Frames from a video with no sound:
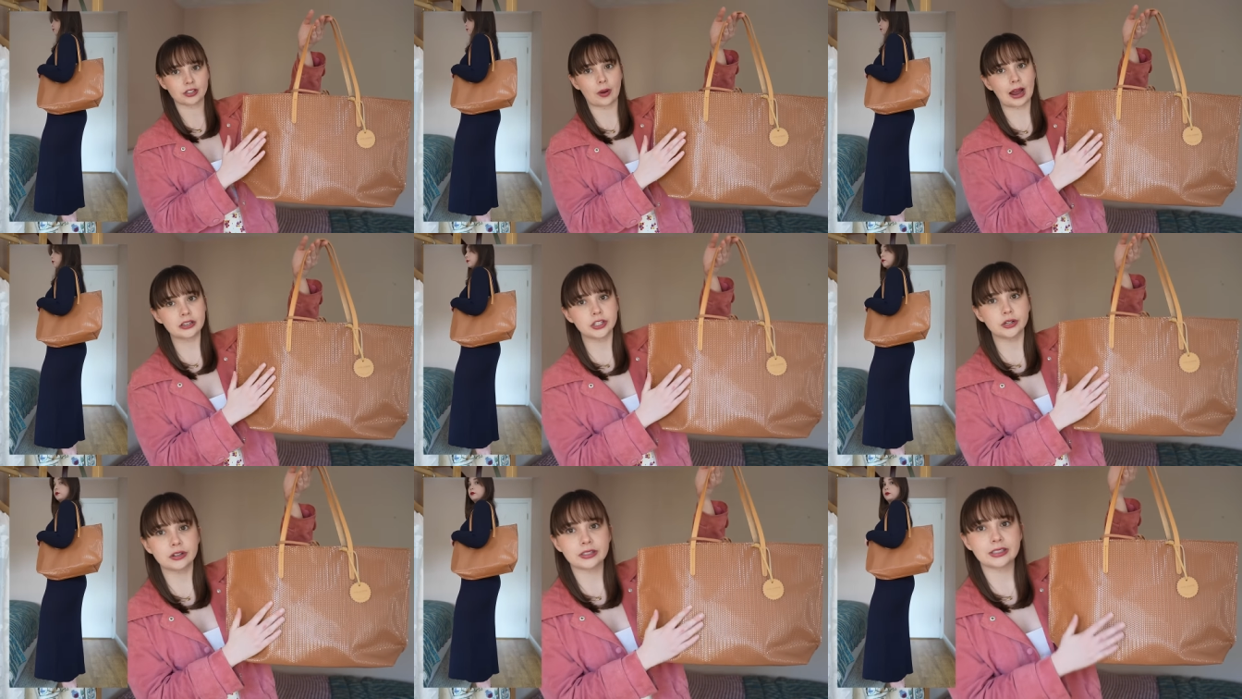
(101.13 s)
So as
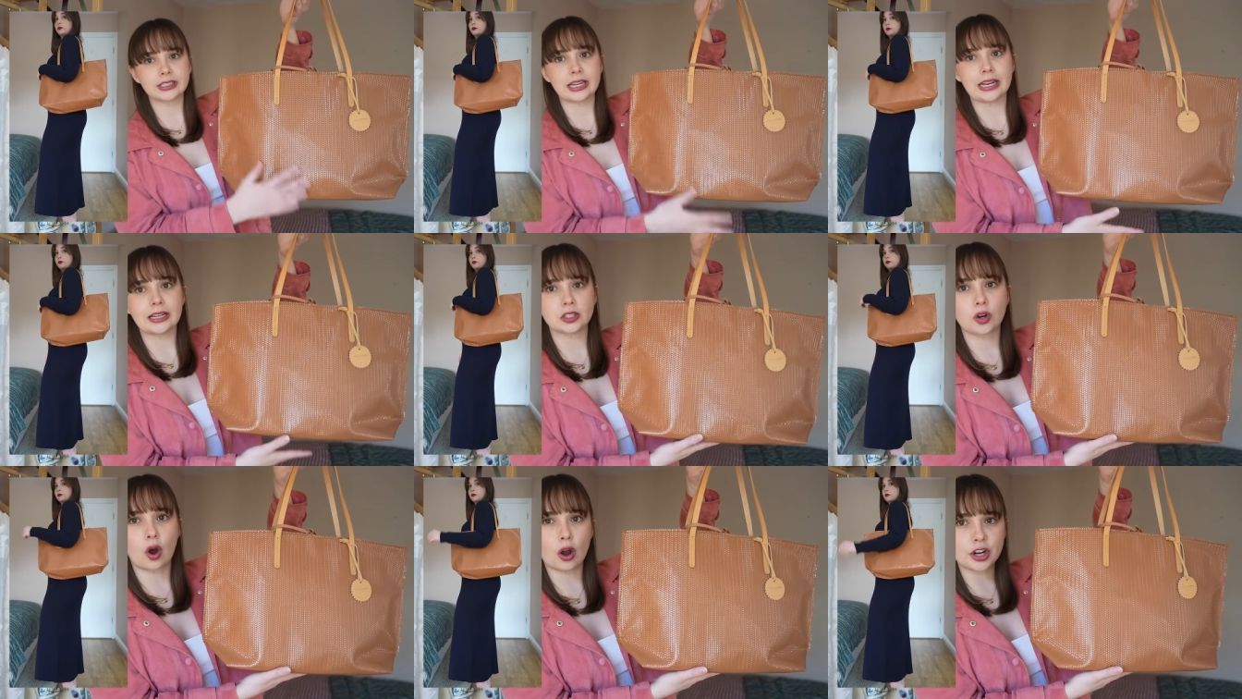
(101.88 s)
you can see, it's
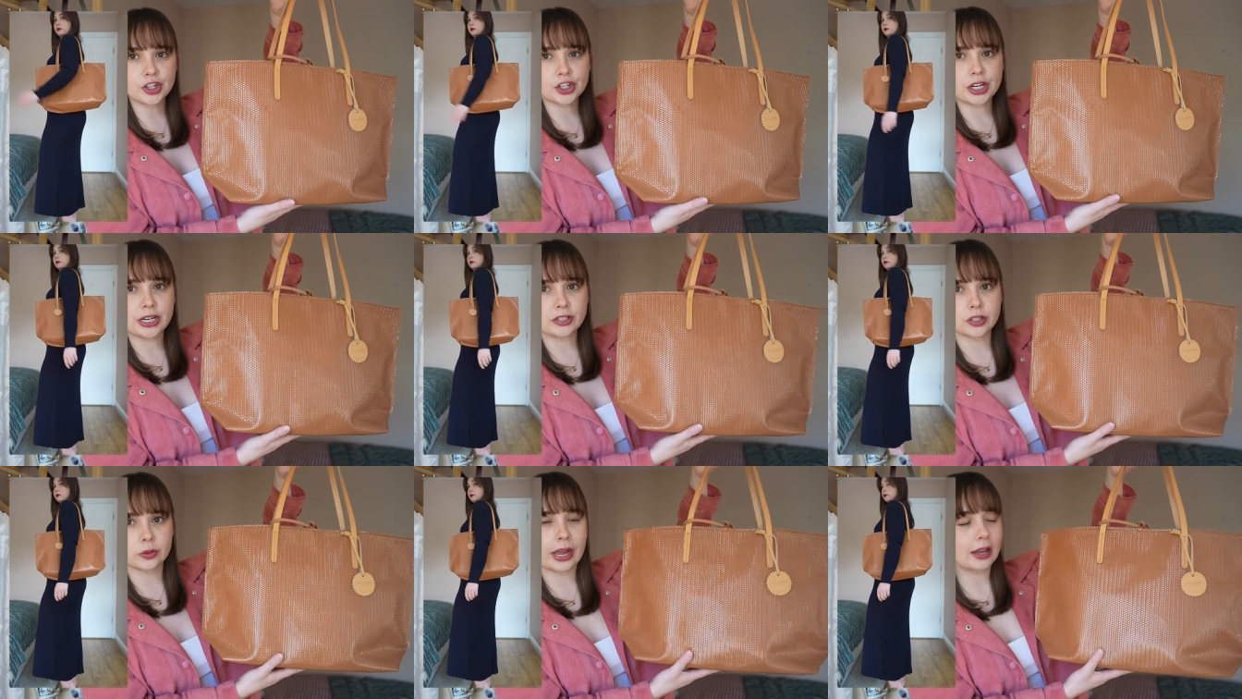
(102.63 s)
got a sheen
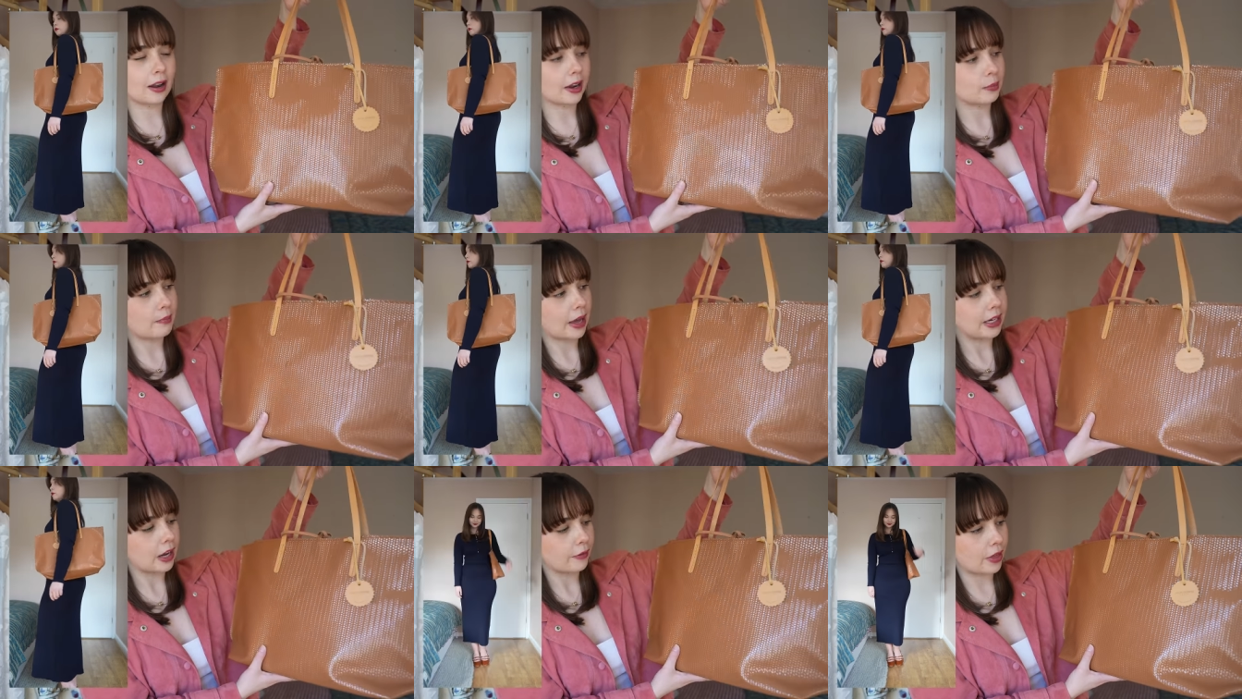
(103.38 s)
to it like
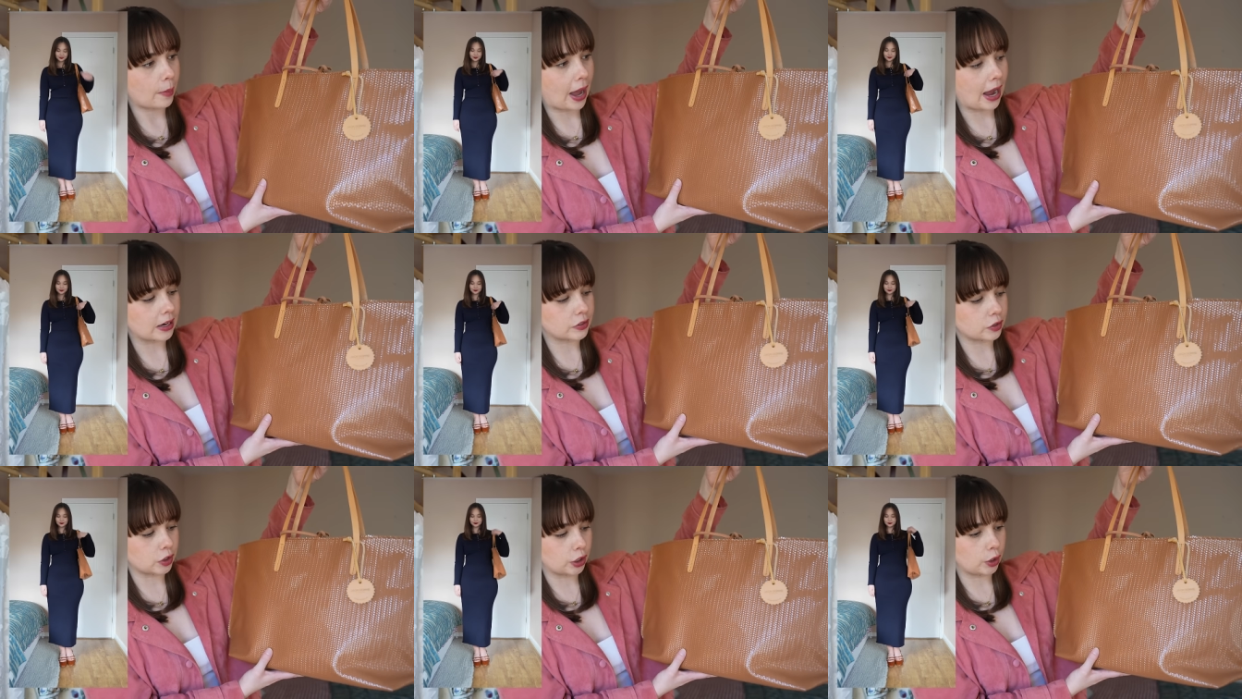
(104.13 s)
many of their bags
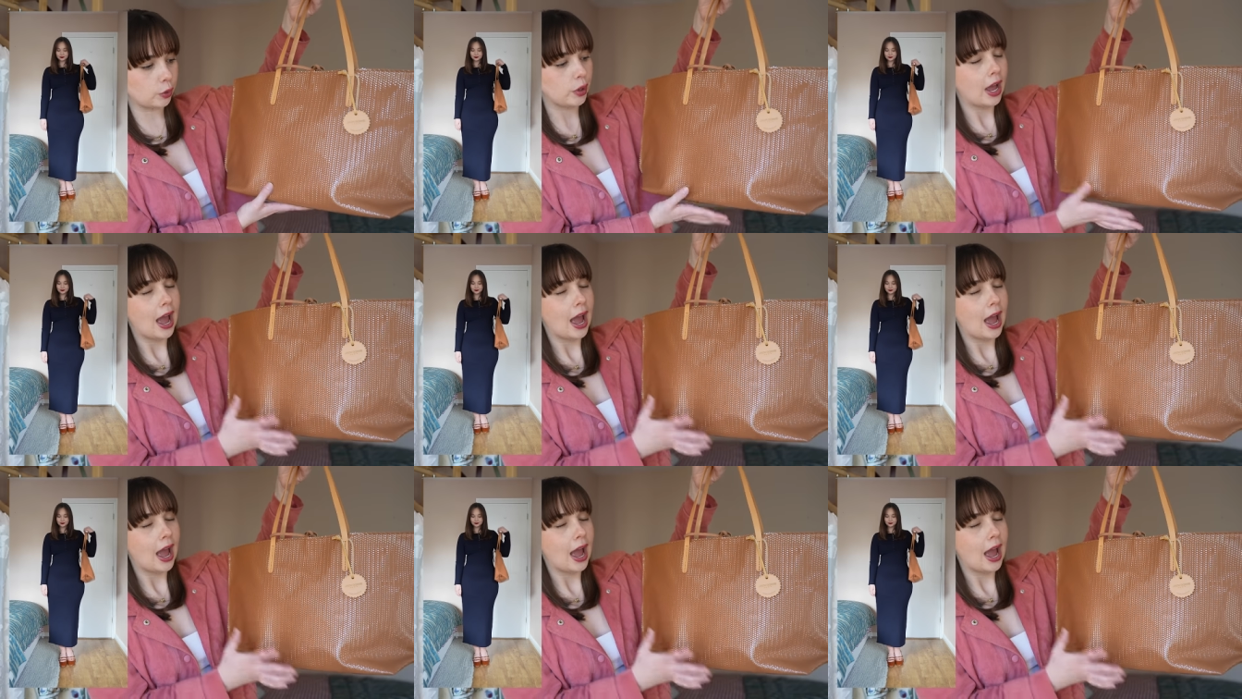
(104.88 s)
do